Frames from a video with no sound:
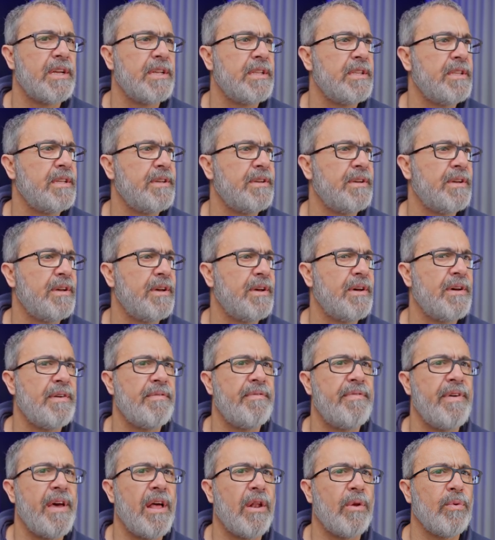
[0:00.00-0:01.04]
the
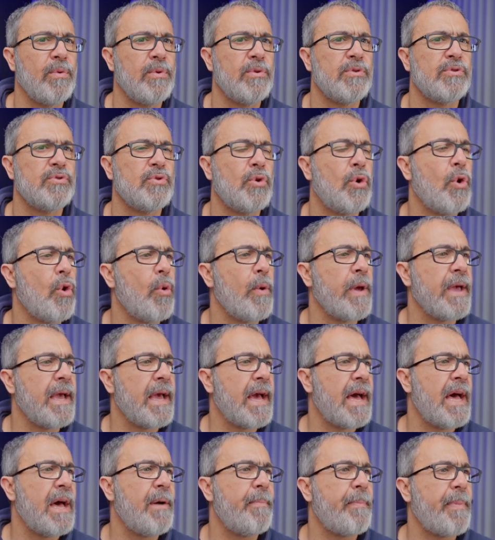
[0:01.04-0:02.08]
value going
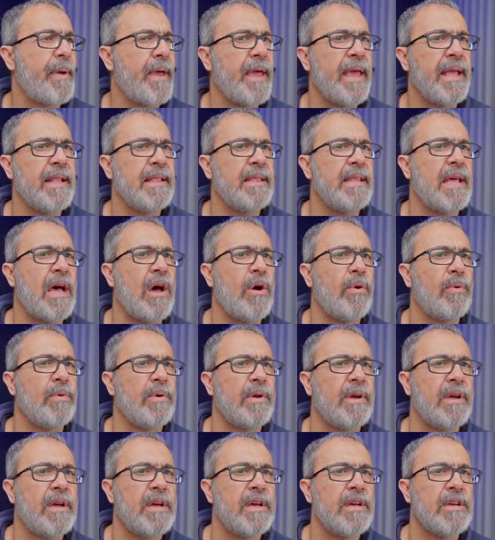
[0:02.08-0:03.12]
up and down.